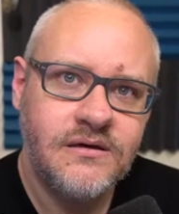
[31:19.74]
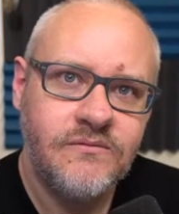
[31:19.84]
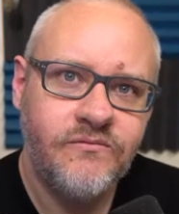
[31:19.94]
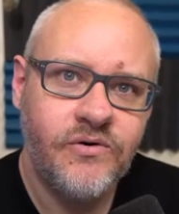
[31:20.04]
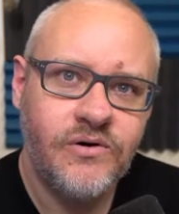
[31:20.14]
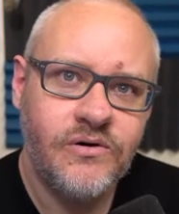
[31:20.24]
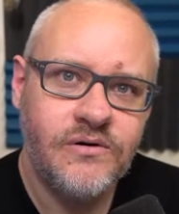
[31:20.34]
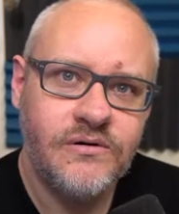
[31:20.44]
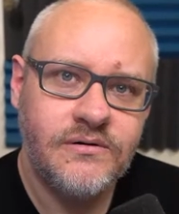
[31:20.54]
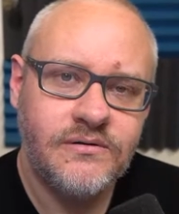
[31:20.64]
for
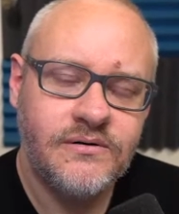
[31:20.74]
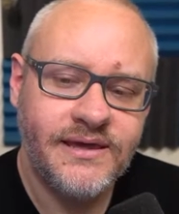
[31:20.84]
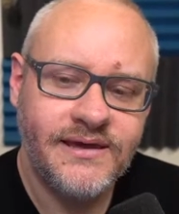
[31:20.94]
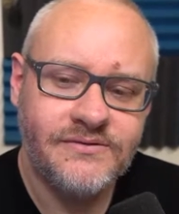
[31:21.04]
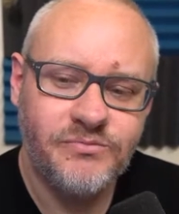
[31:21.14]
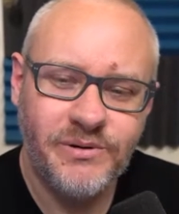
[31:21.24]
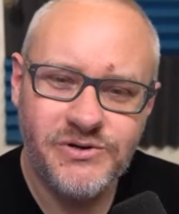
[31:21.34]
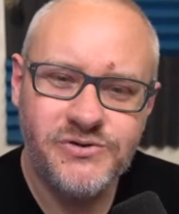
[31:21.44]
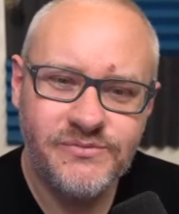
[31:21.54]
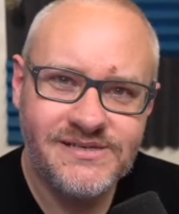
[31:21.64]
like a
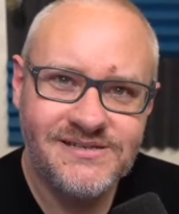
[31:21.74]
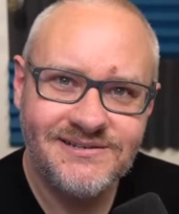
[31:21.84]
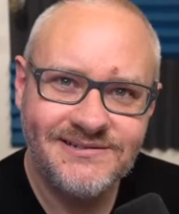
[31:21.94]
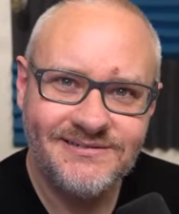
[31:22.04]
spiritual reason.